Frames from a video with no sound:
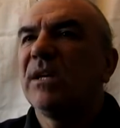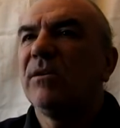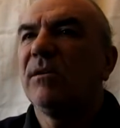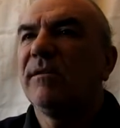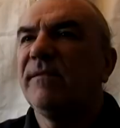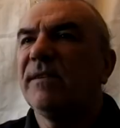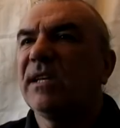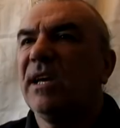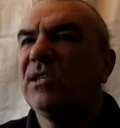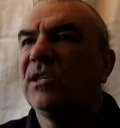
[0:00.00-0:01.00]
Your
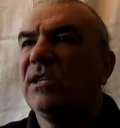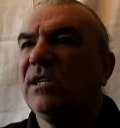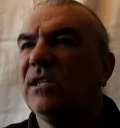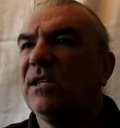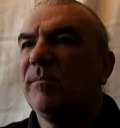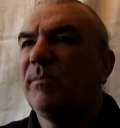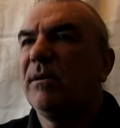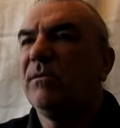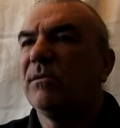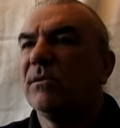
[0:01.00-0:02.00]
invitation is in the
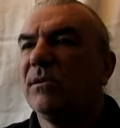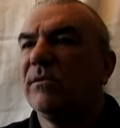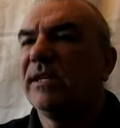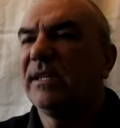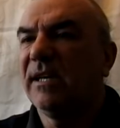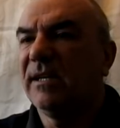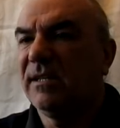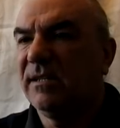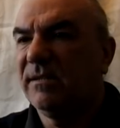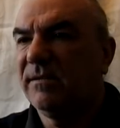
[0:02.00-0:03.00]
post, or is it?